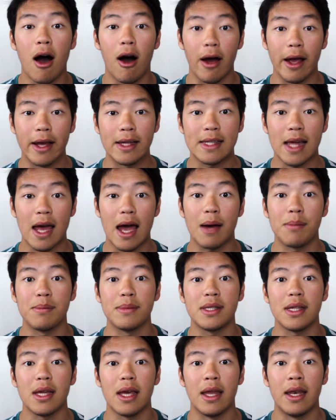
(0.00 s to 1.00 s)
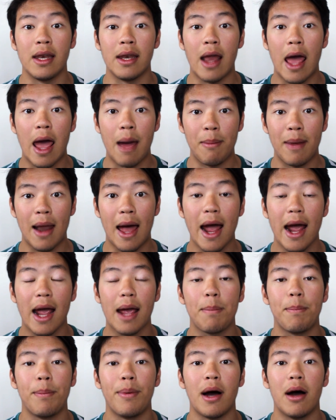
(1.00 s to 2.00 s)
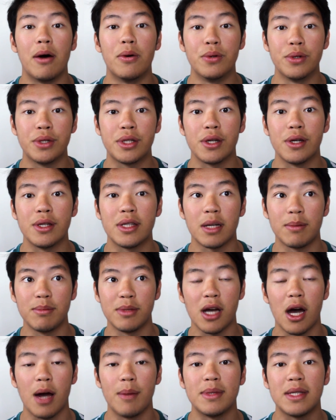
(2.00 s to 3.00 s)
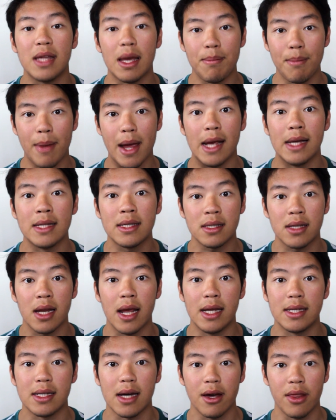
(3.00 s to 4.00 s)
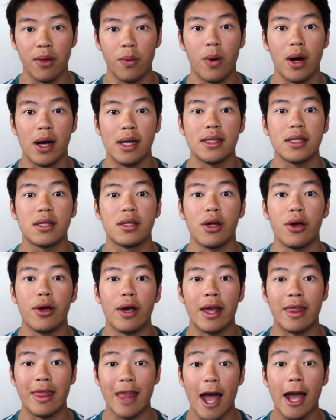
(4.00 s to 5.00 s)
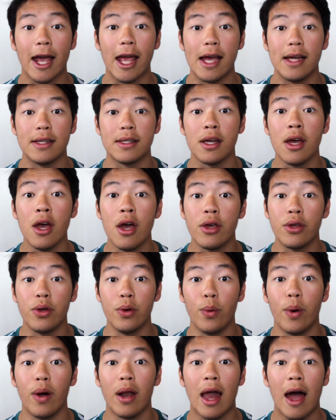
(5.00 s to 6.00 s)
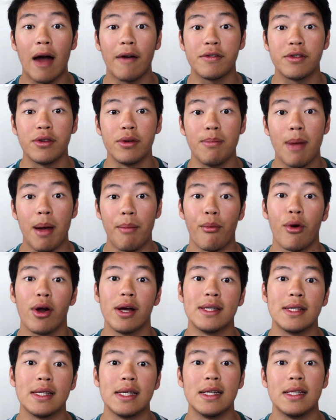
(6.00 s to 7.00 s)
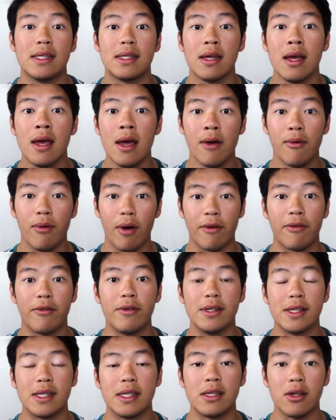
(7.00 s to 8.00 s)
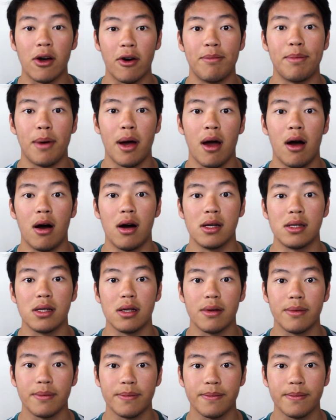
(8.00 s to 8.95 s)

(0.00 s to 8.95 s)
our exams in MLAC, but also sometimes they may state otherwise, so in that case you will have to memorise these references off by heart.